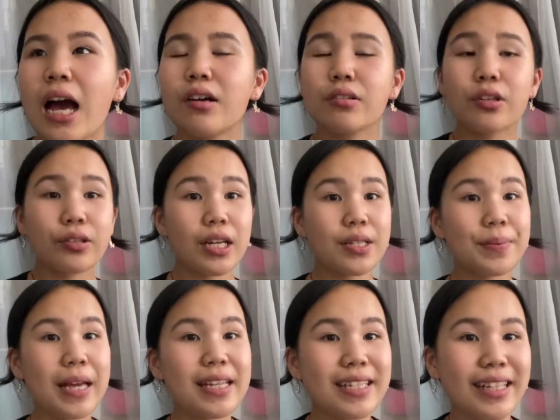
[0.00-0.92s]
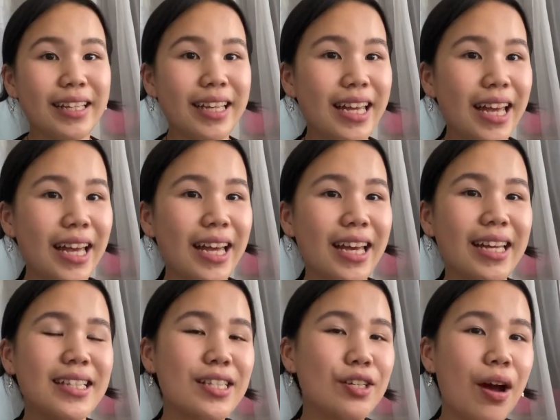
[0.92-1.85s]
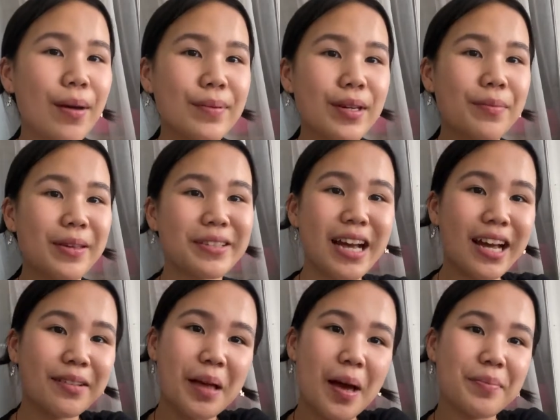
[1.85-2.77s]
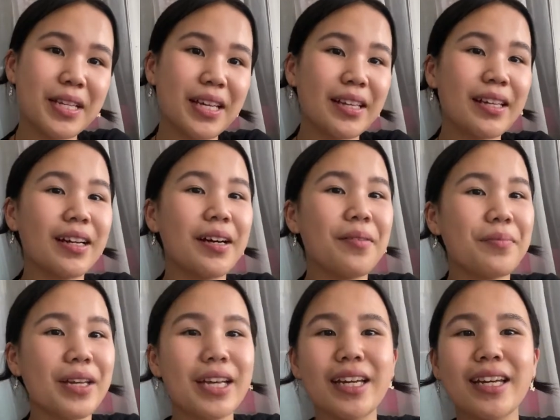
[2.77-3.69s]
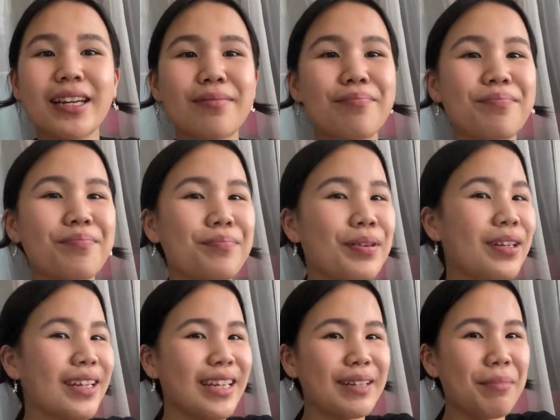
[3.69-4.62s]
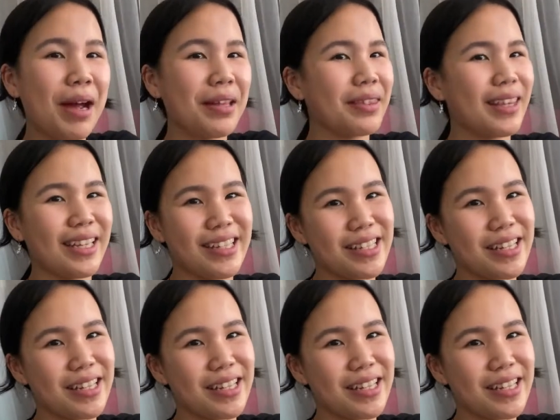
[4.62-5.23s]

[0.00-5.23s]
I don't know, that's basically it. So I'm gonna be time-lapsing me putting my things